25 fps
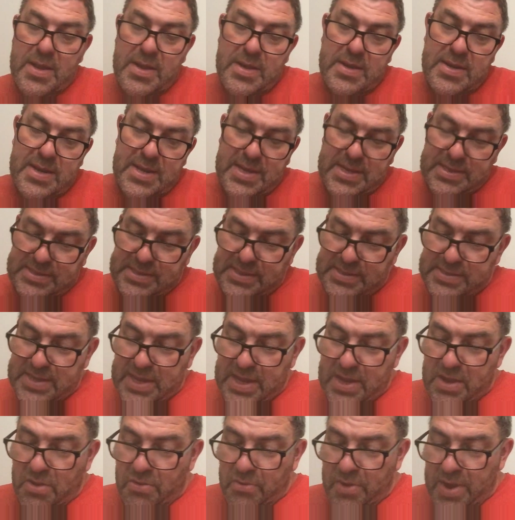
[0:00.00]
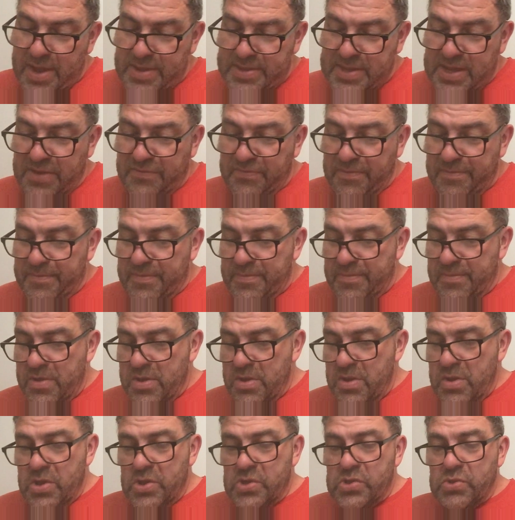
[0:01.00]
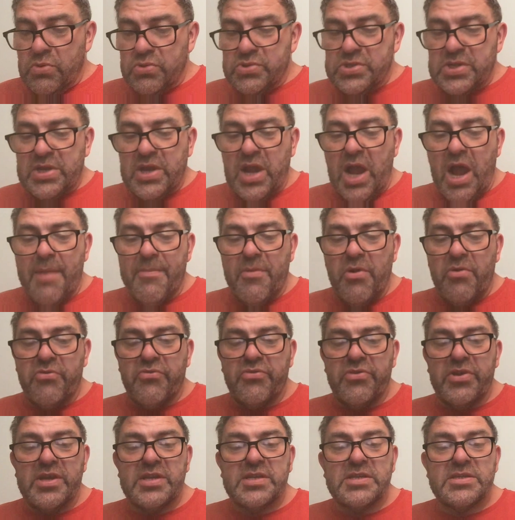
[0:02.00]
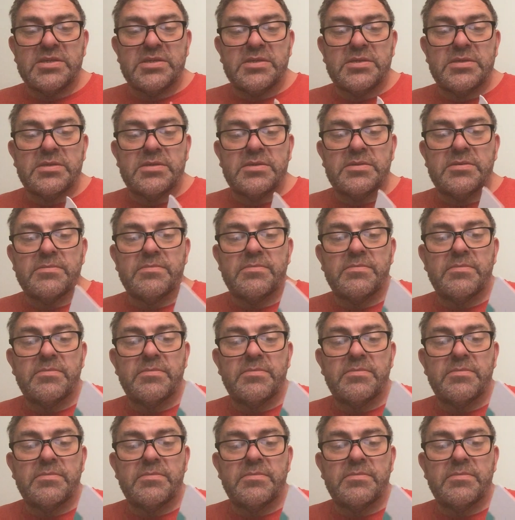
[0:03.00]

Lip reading: Lazy day. Oh, I had these from Salted Caramel Crisps.